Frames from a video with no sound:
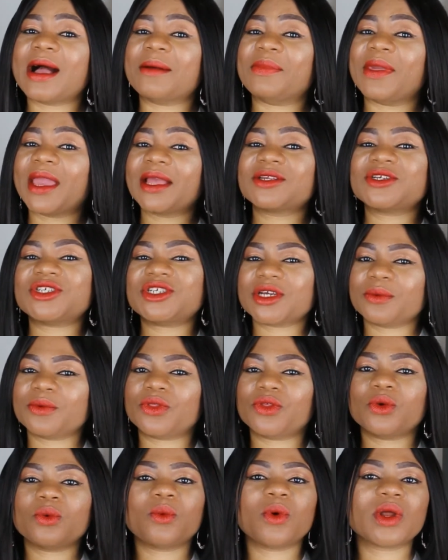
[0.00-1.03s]
I'm here to share
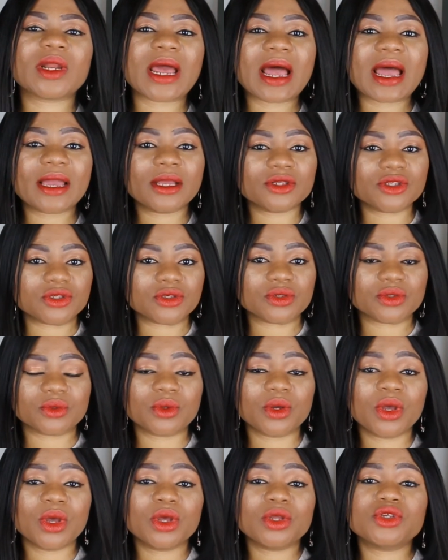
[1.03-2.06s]
with you what I
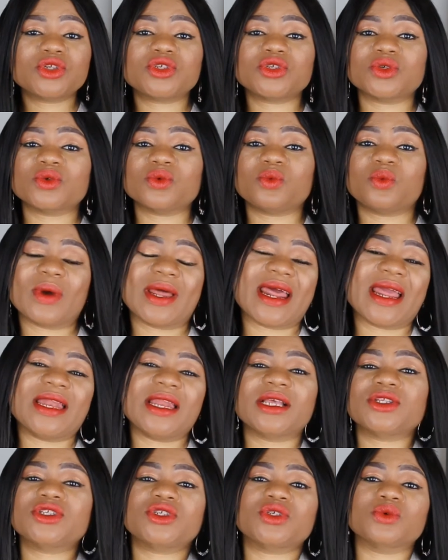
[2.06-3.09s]
do to when I
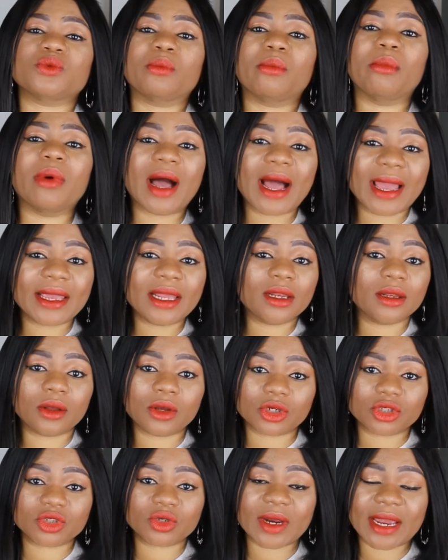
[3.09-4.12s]
need to buy a
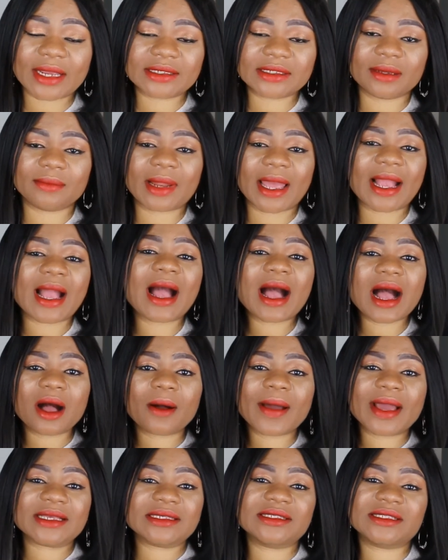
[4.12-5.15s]
luxury item, like
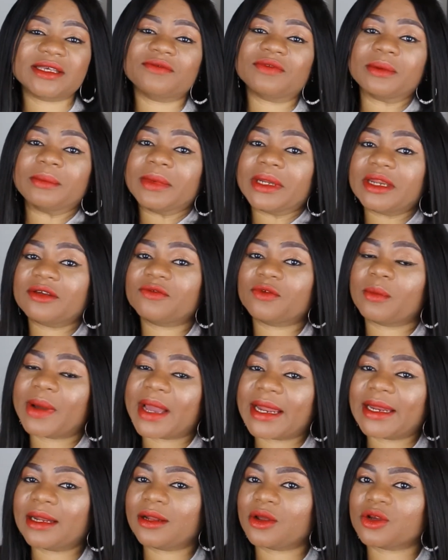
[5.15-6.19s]
how I save the money for
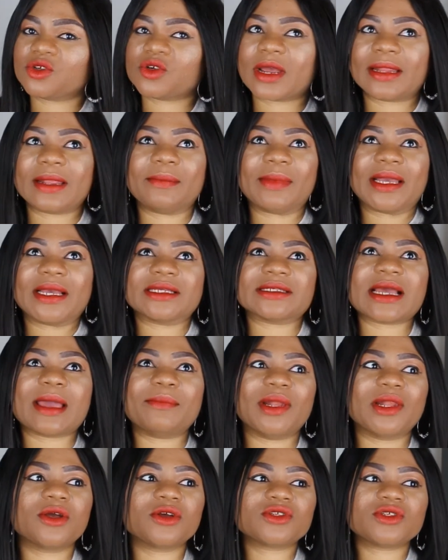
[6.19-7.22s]
buying a luxury item, because I
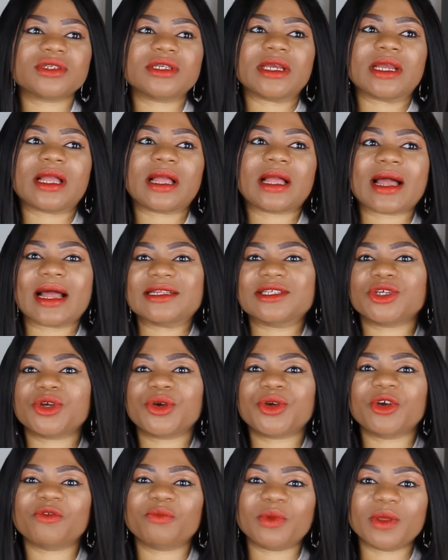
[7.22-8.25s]
belong to the
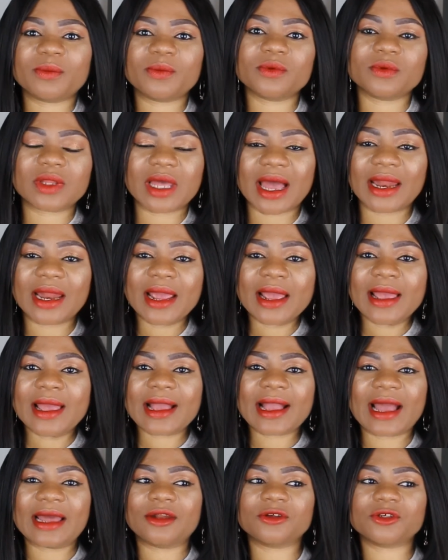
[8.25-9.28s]
category of people that
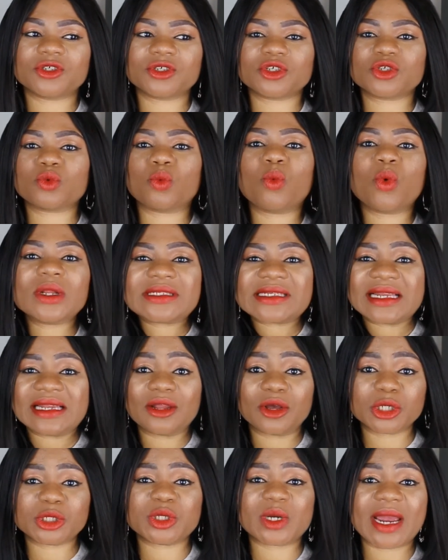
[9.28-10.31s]
cannot just want a
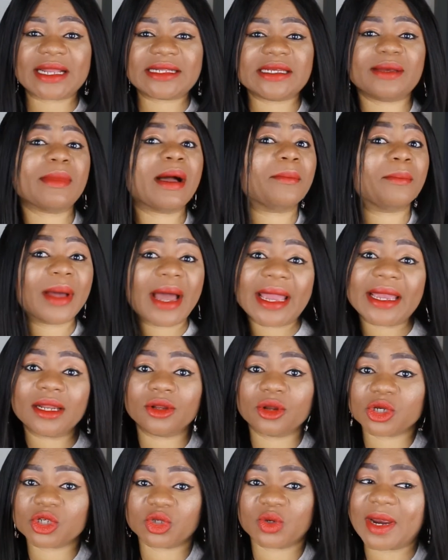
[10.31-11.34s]
luxury item and buy a
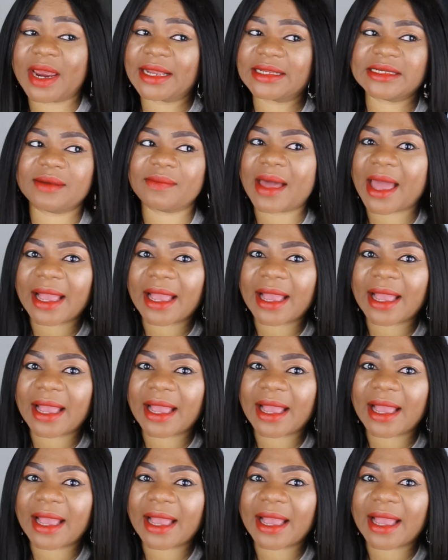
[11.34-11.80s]
luxury item.